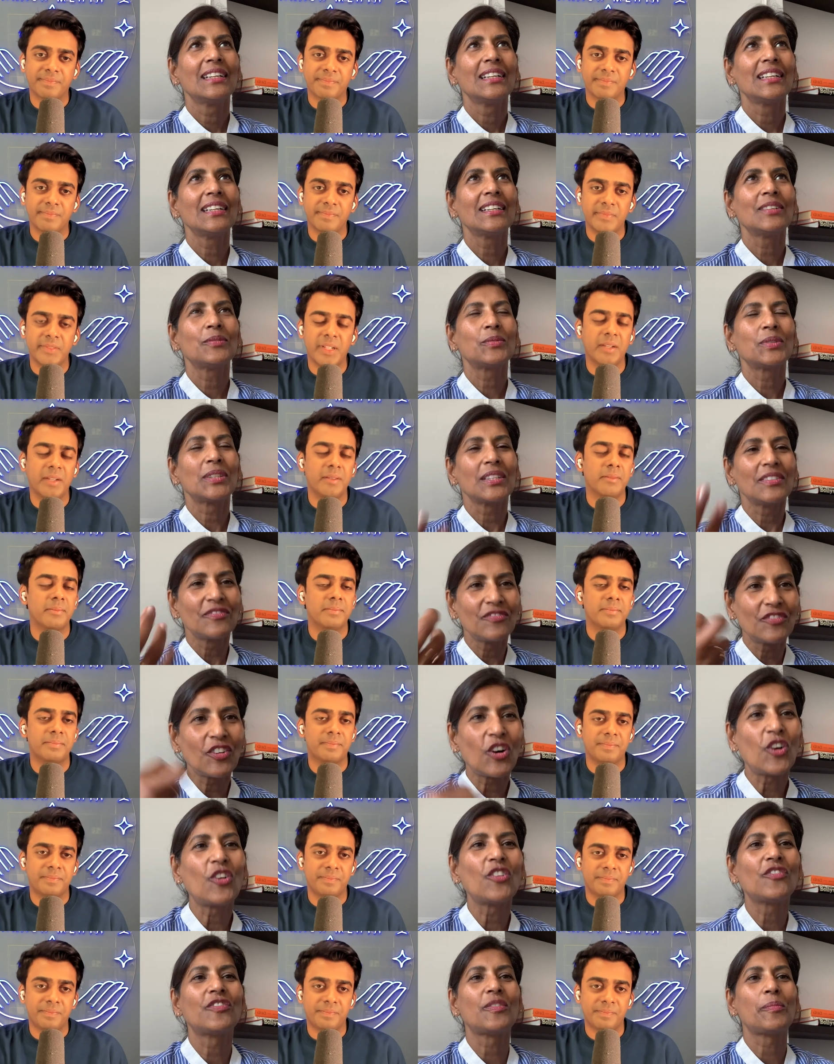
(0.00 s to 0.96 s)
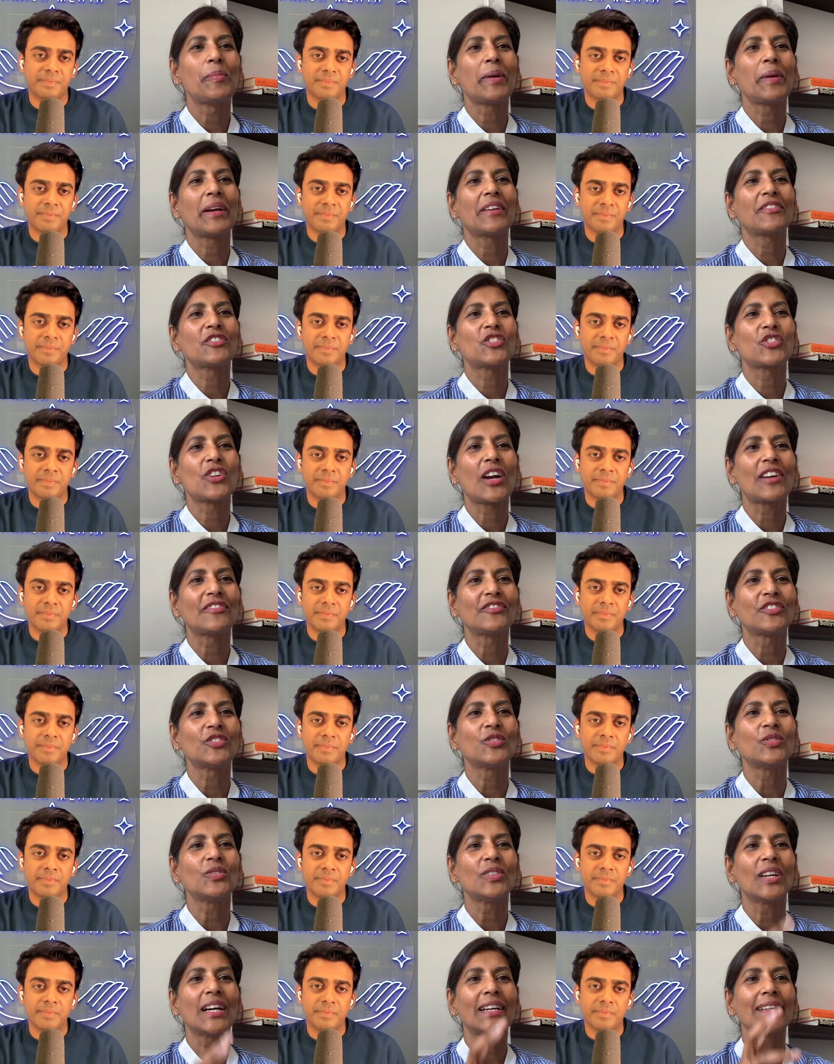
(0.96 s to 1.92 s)
Speaker 1: It would involve a bit of
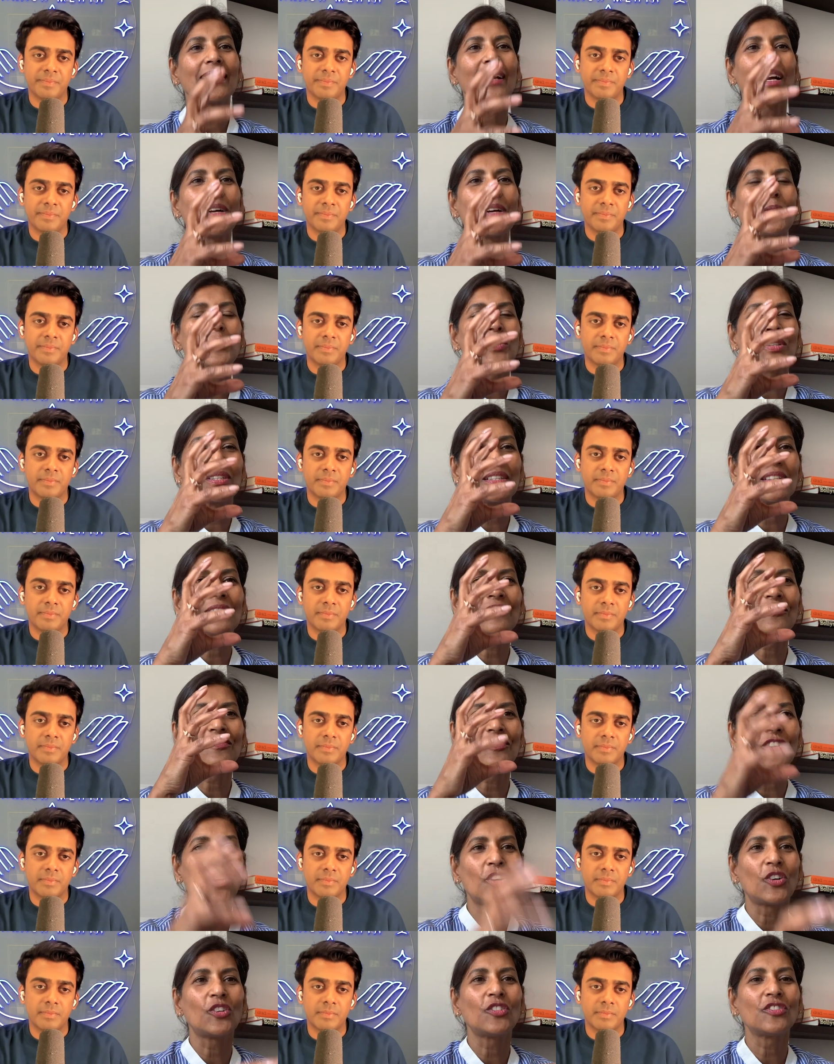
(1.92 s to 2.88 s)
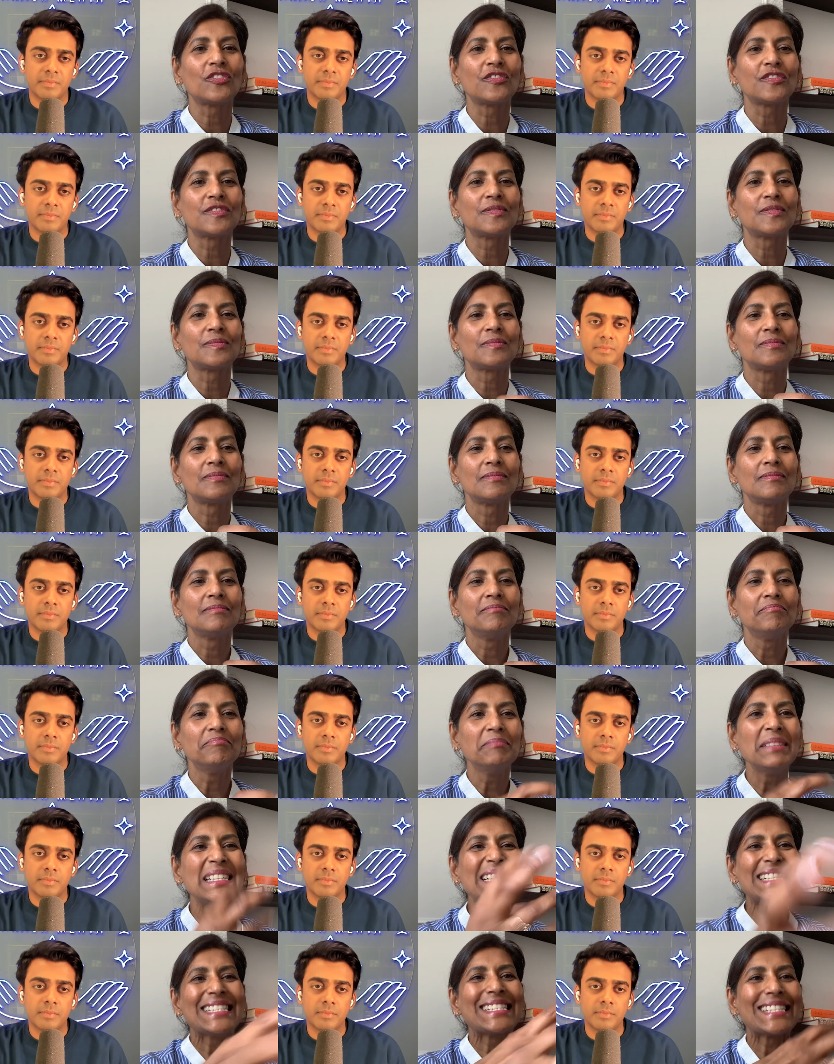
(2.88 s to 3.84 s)
travel and I would involve
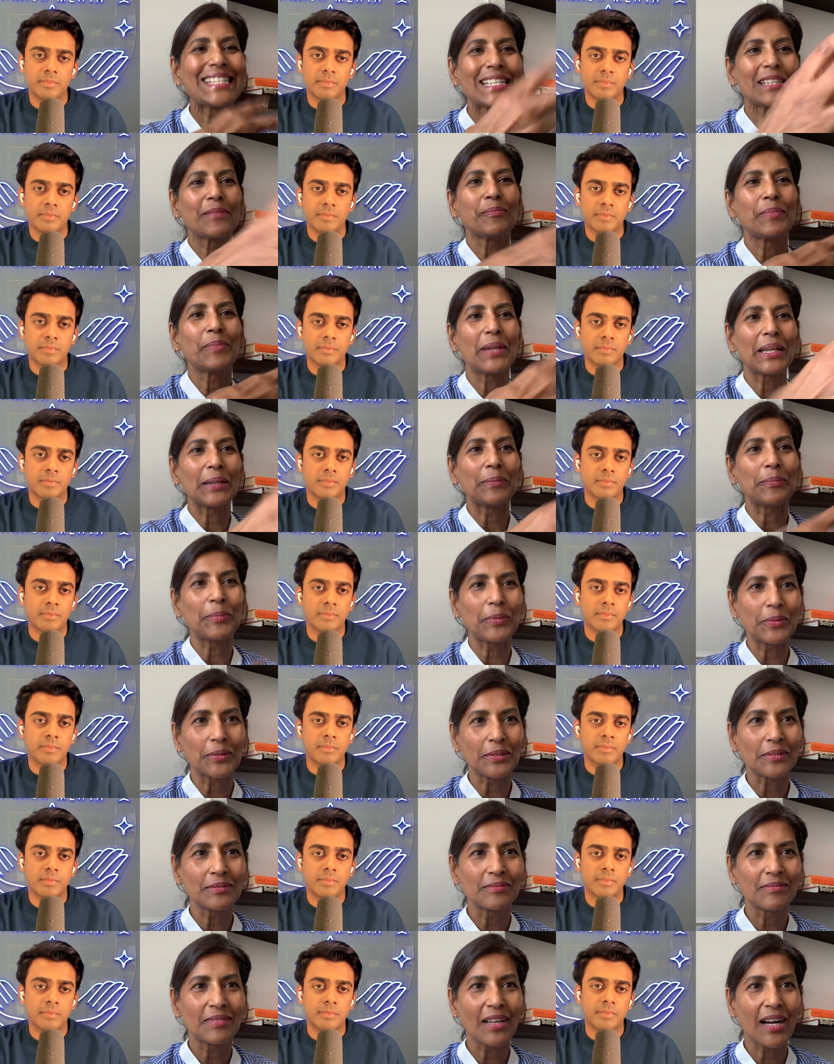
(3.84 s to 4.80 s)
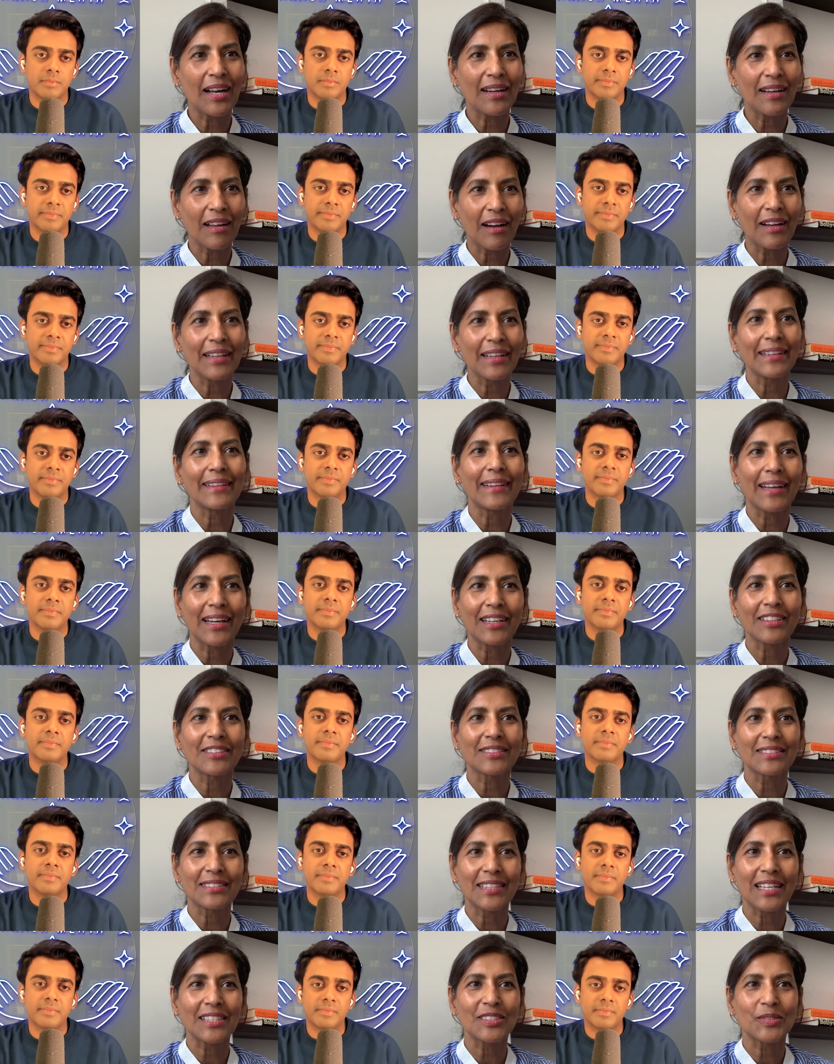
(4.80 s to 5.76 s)
meeting people. I like that
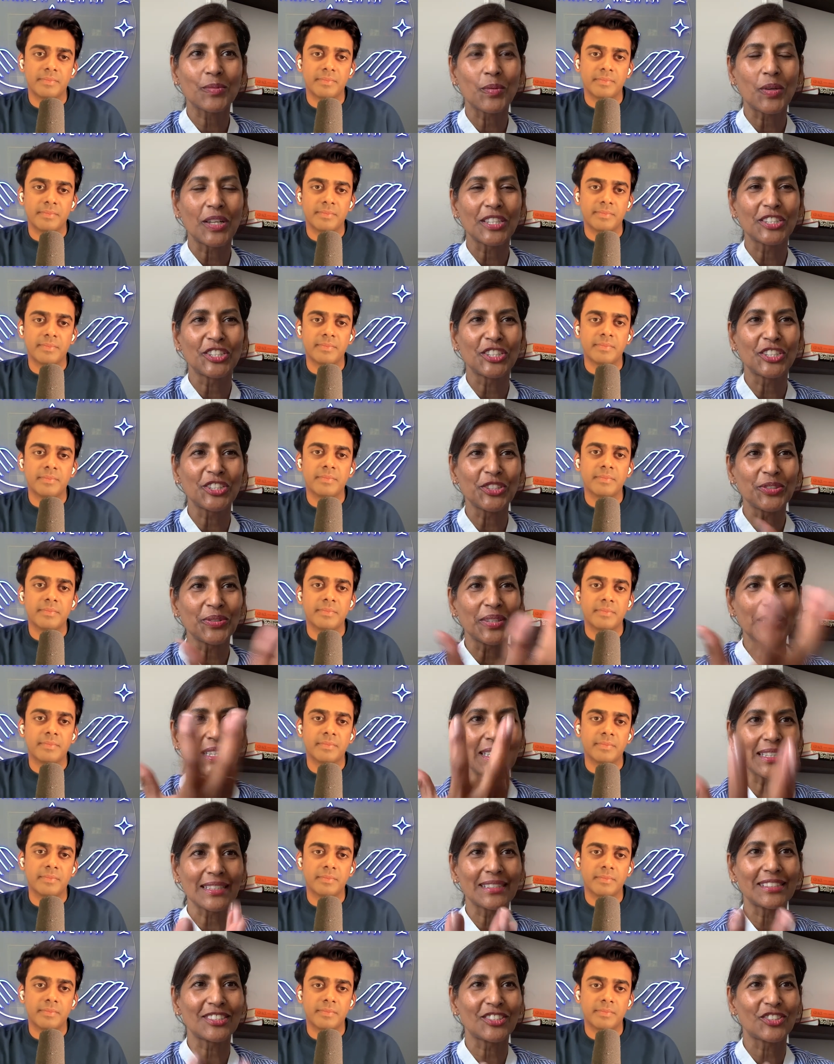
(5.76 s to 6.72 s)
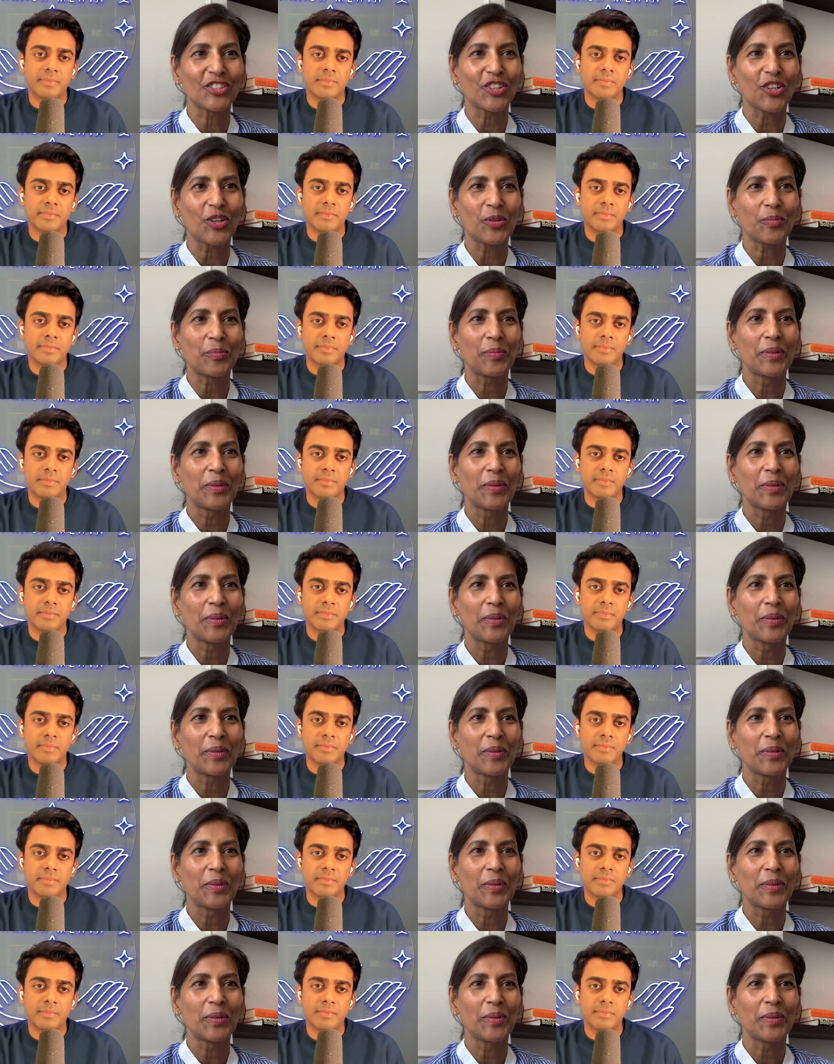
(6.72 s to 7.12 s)
because that's what I do in this job.